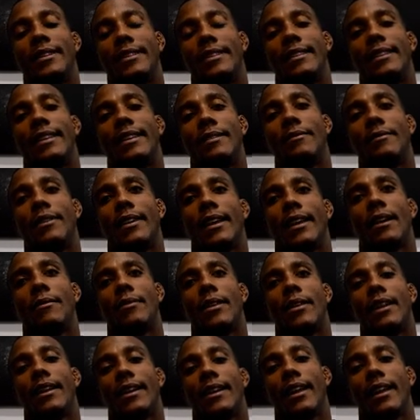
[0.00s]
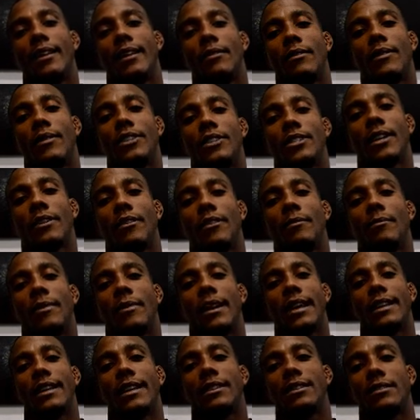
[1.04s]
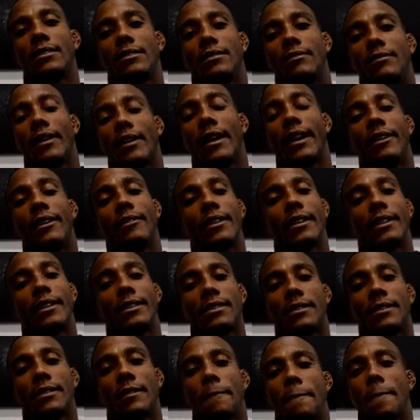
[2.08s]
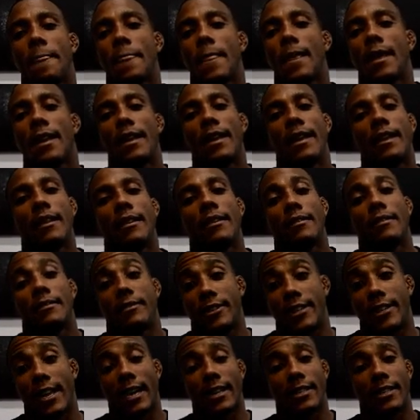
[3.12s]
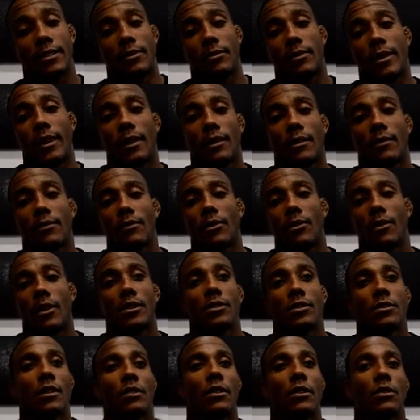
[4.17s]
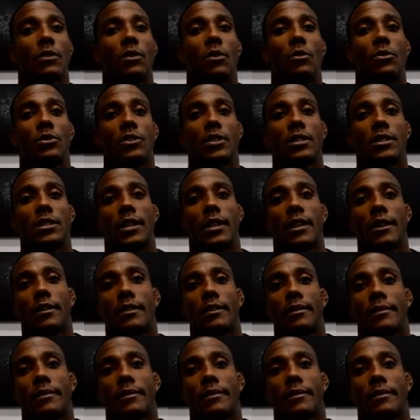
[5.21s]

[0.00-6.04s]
DVM, Dedicated to Visionary Minds, Virus, JacksonWink, of course, all the coaches here.